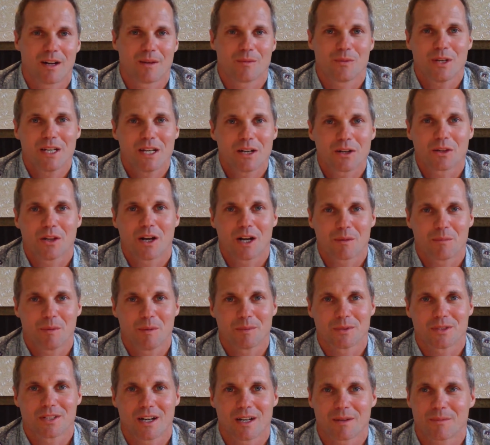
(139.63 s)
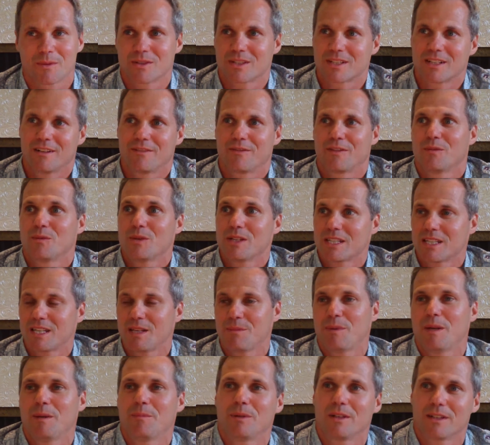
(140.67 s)
we hear a lot of people talk about stuff, and we see
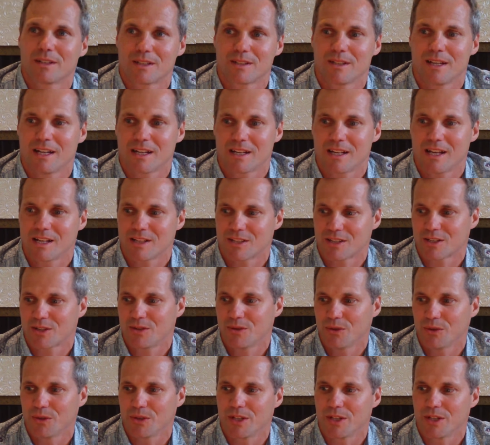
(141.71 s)
people at school.